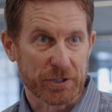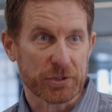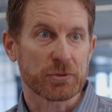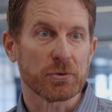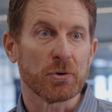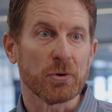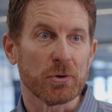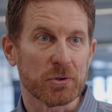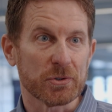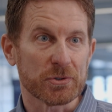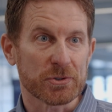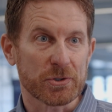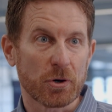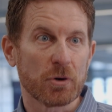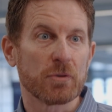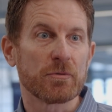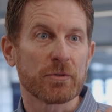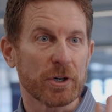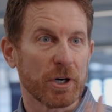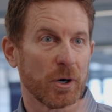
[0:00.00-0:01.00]
controls
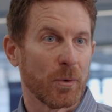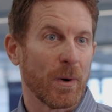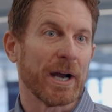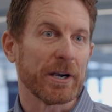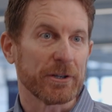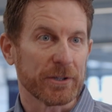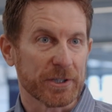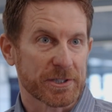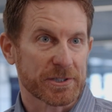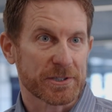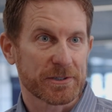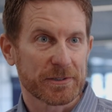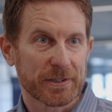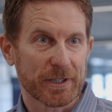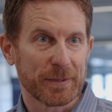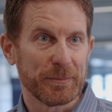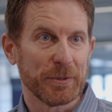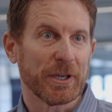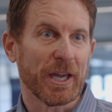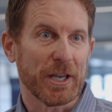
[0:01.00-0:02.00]
over a wireless
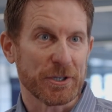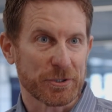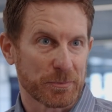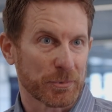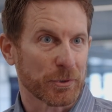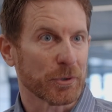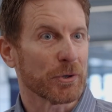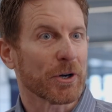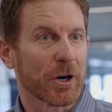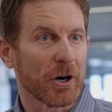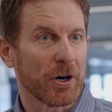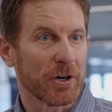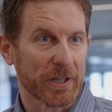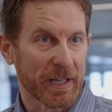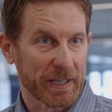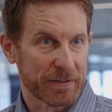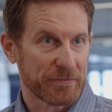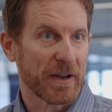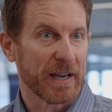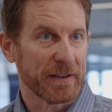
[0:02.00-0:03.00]
communication protocol
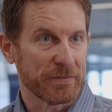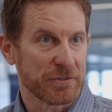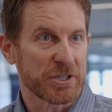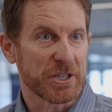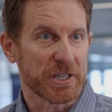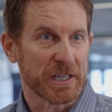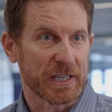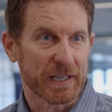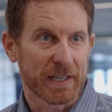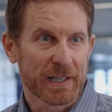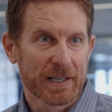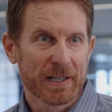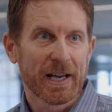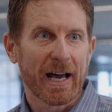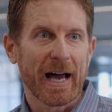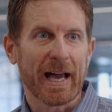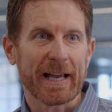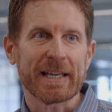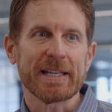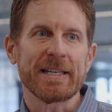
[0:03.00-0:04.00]
like 5G,
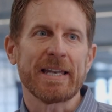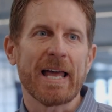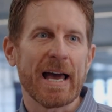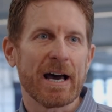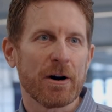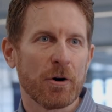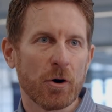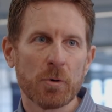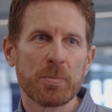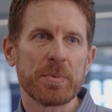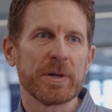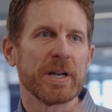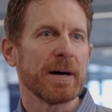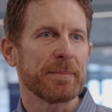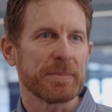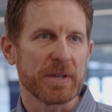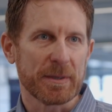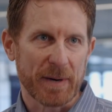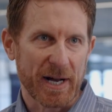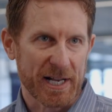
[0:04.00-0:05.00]
I can now open
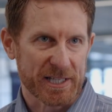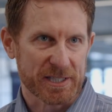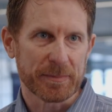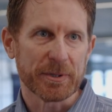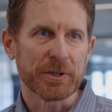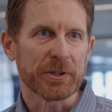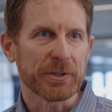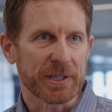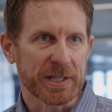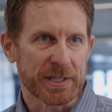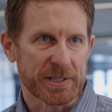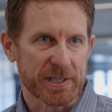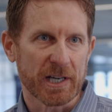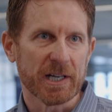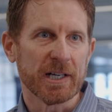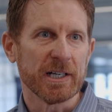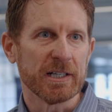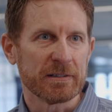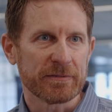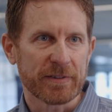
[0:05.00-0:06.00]
up the possibilities
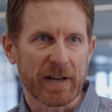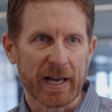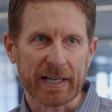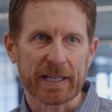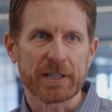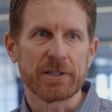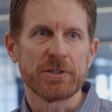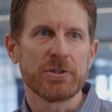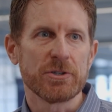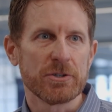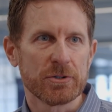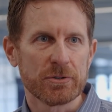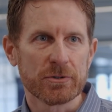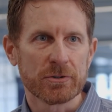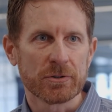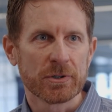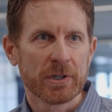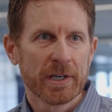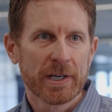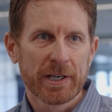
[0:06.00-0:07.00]
of I can
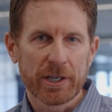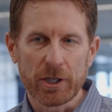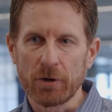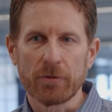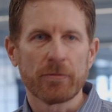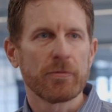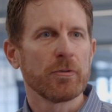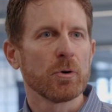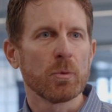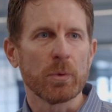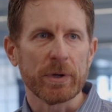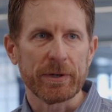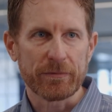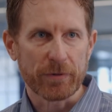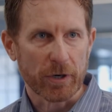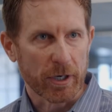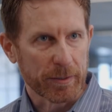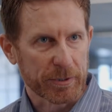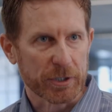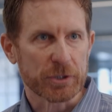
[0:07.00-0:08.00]
do you know full wind
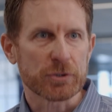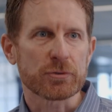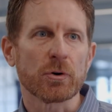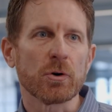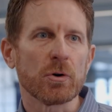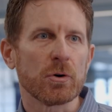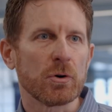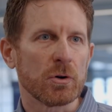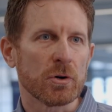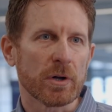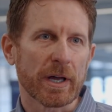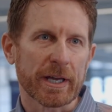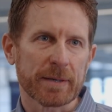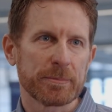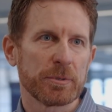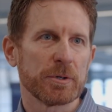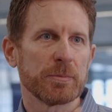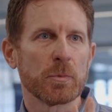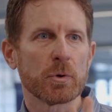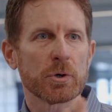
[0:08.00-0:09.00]
farm control. I can
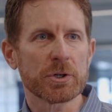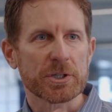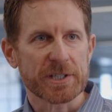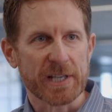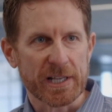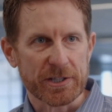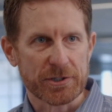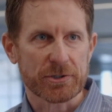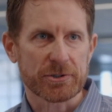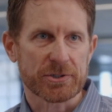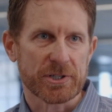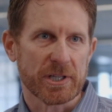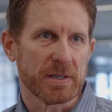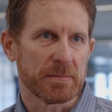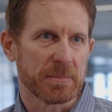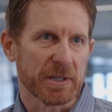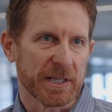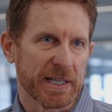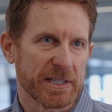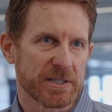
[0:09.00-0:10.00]
put more sensors on the
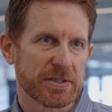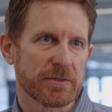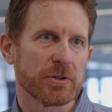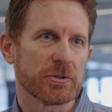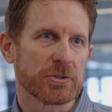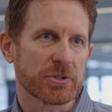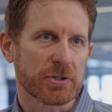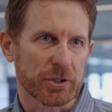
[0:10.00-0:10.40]
blades of those